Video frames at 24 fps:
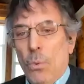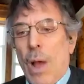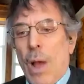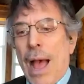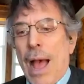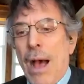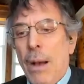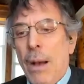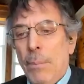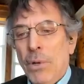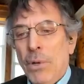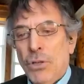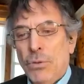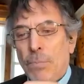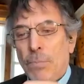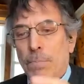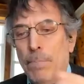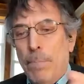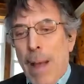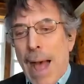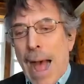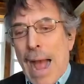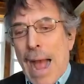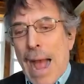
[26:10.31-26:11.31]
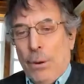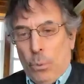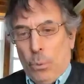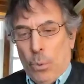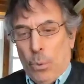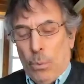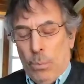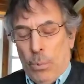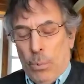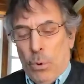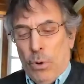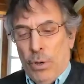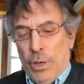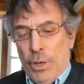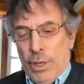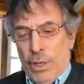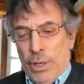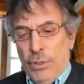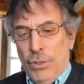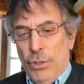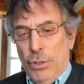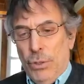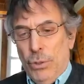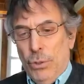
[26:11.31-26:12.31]
How much back
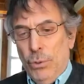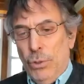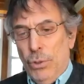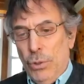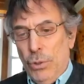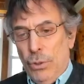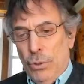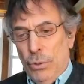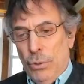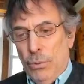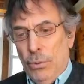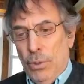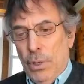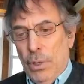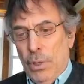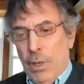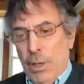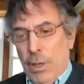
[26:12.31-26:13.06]
reporting do you do